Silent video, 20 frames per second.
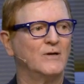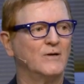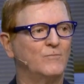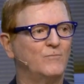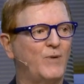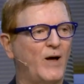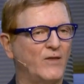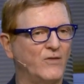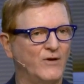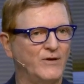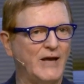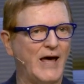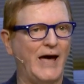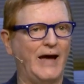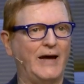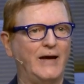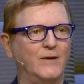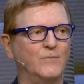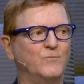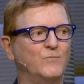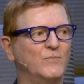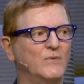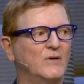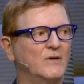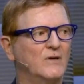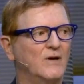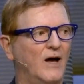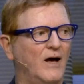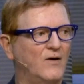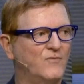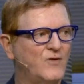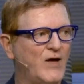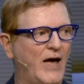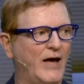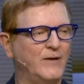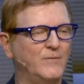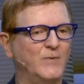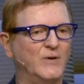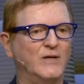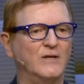by the name of
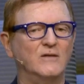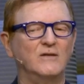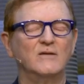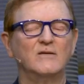Haman.